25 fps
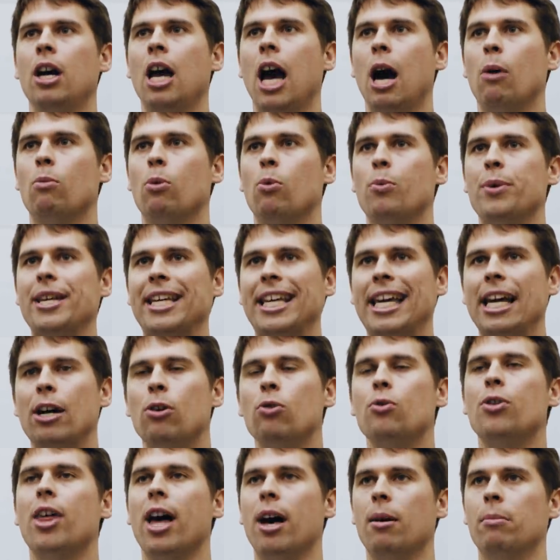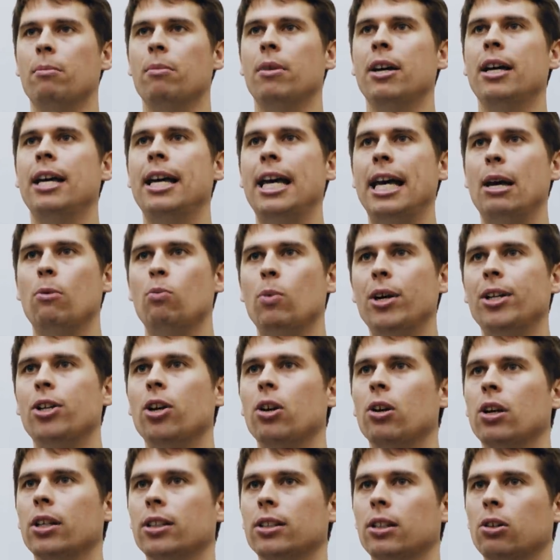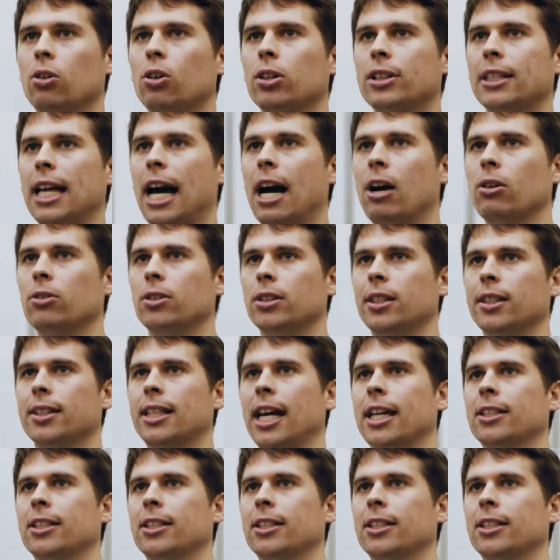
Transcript: and when we kill them in windowless slaughterhouses,